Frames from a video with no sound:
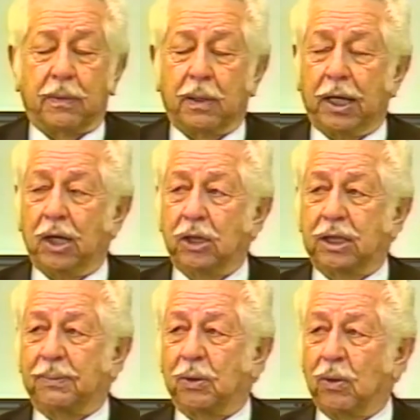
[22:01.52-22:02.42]
They looked
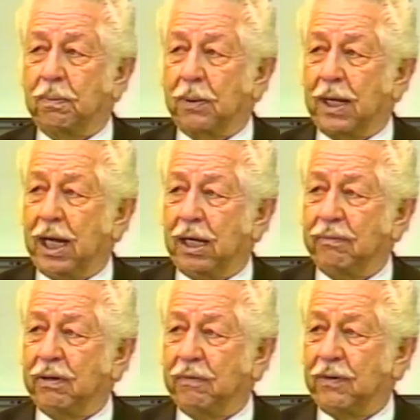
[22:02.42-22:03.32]
up the word
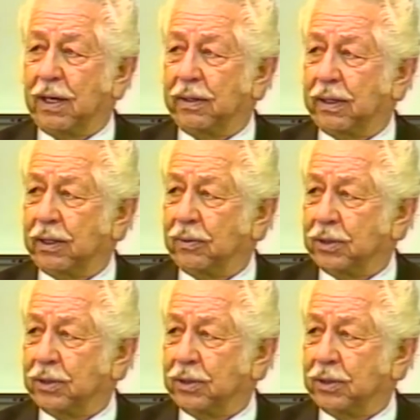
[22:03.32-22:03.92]
palliative and they found out it